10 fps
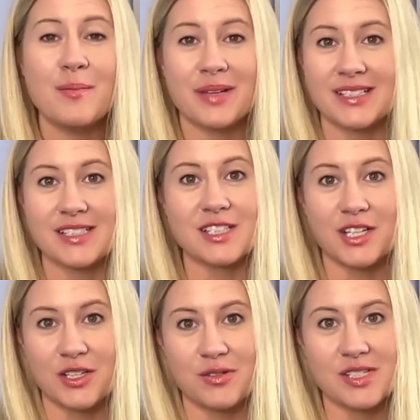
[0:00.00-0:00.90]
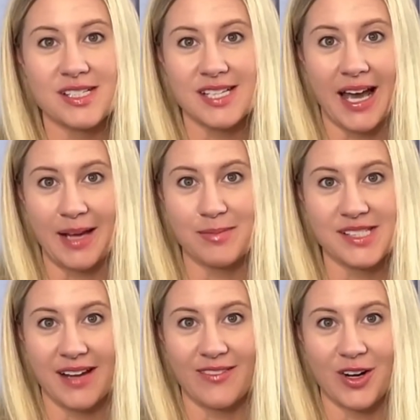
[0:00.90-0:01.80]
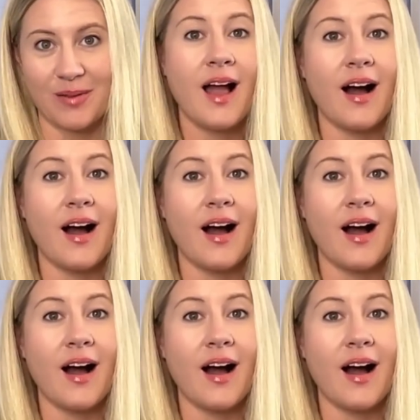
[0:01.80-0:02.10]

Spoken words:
because it's a huge time saver.